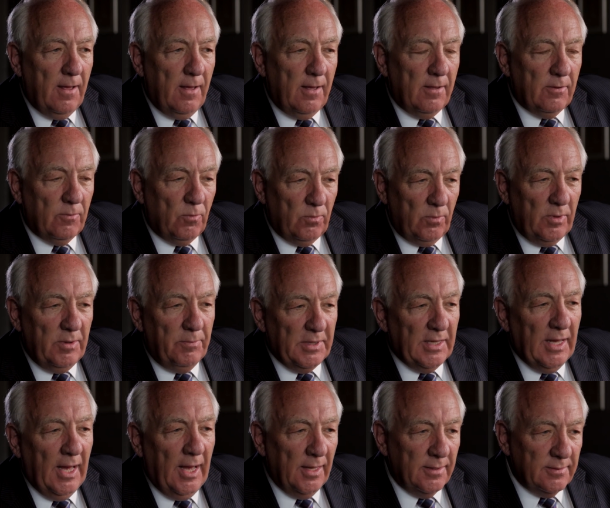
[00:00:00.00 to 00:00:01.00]
we
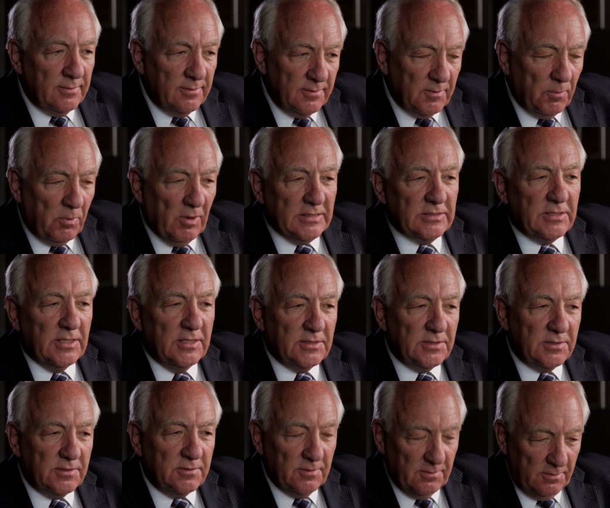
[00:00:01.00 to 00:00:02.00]
began the
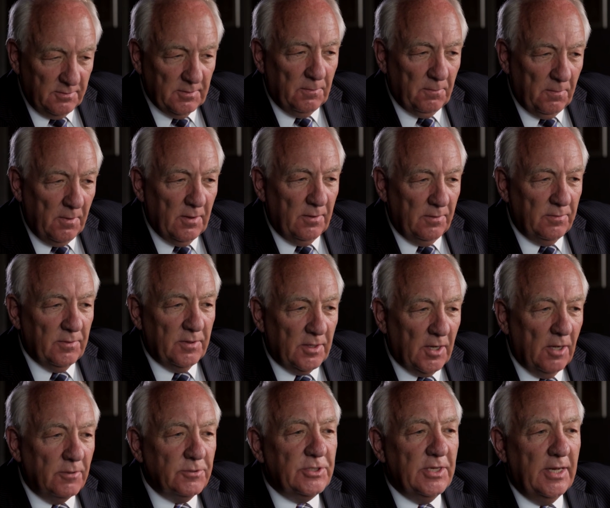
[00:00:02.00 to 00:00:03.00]
process, uh, the, the, the
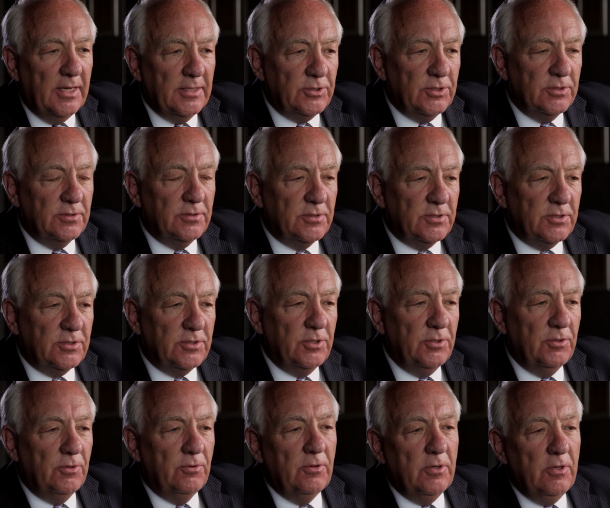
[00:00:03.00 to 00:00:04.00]
negotiations
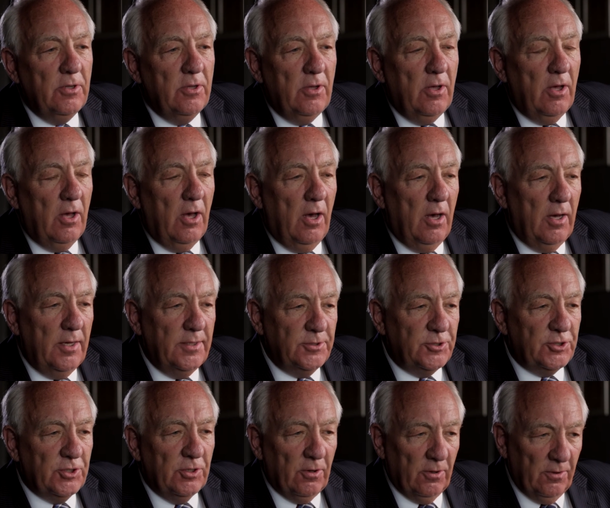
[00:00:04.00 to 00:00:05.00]
to uh,
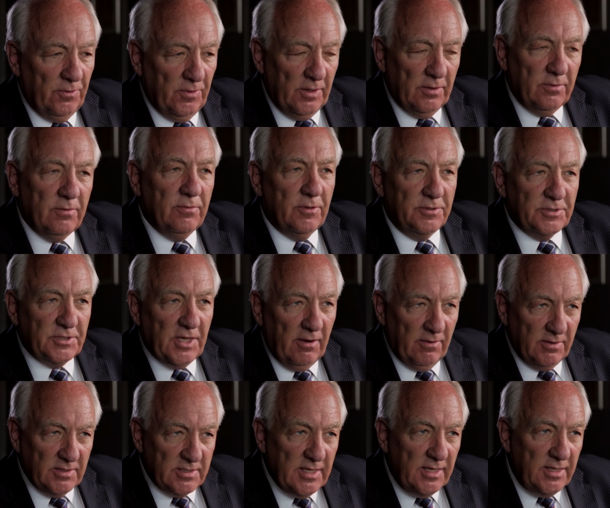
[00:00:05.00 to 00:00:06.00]
ensure that those
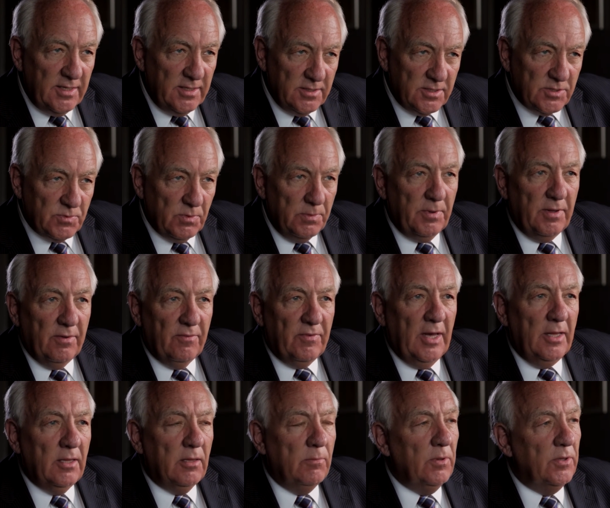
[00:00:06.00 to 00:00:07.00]
guarantees would be
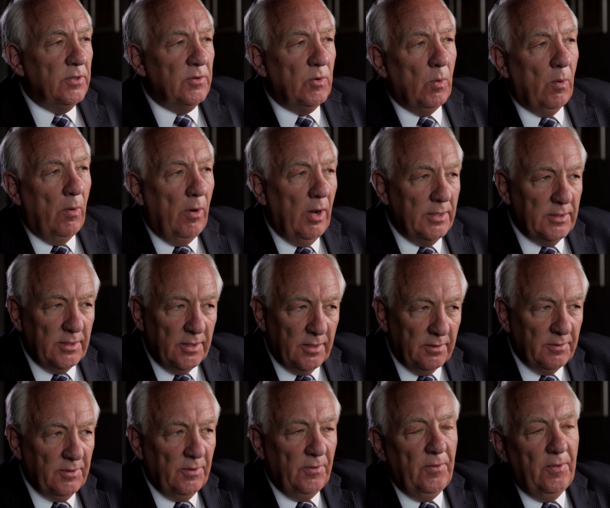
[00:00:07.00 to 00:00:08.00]
available in
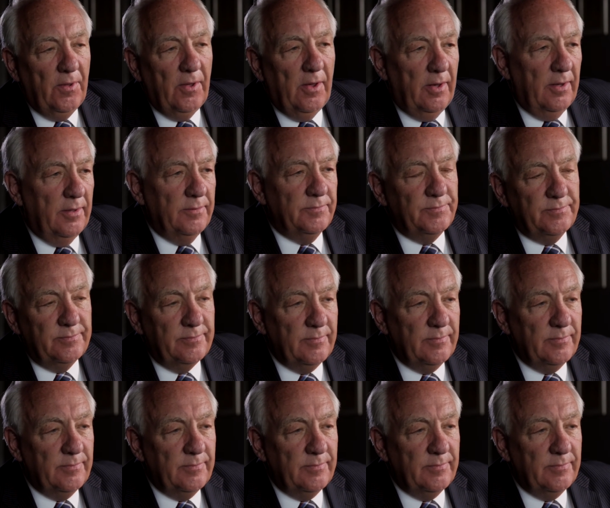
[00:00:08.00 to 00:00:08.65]
Rwanda, um,